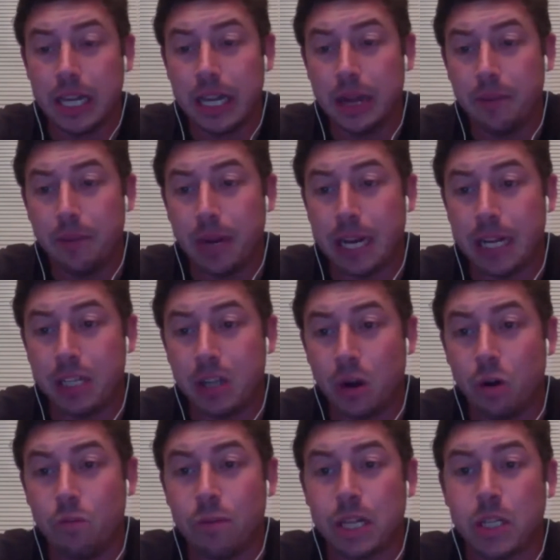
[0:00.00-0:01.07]
But he's
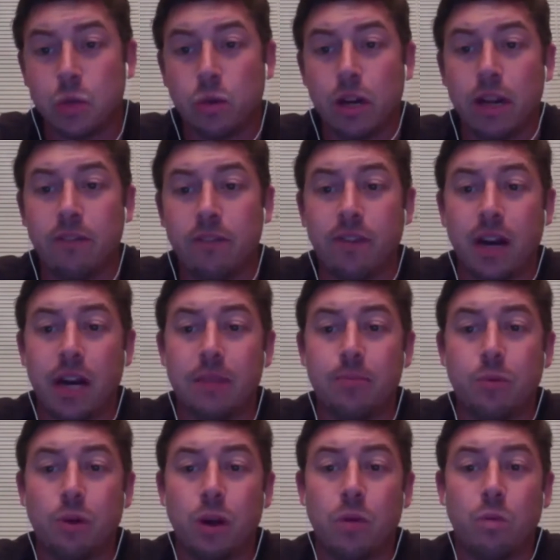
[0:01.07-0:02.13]
owned by
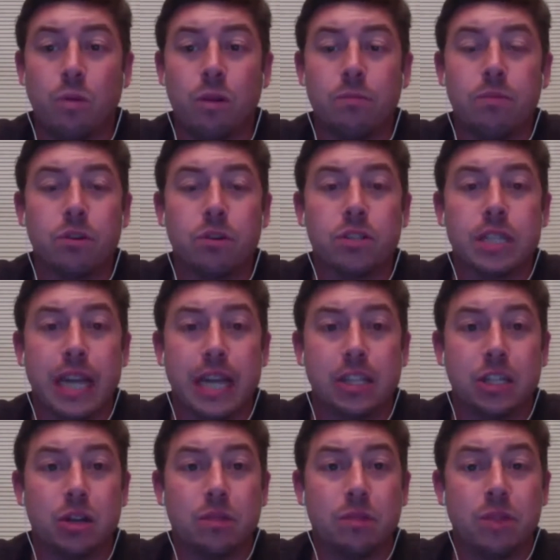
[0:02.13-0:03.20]

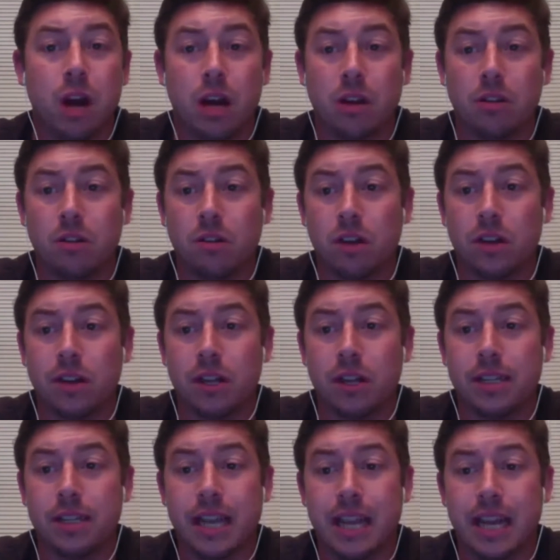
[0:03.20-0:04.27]
25.1%. So I'm not alone on
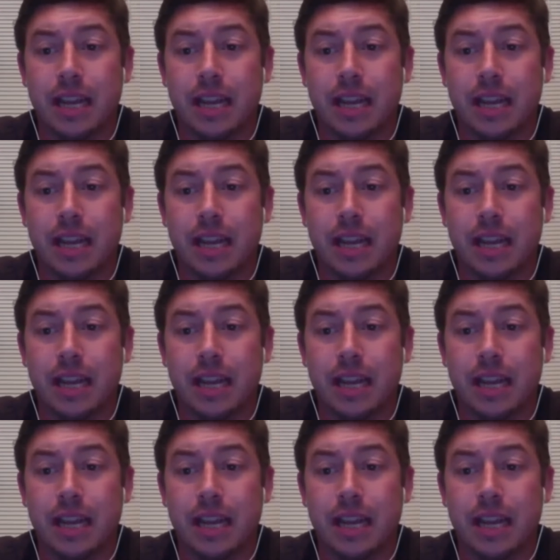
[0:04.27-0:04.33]
this.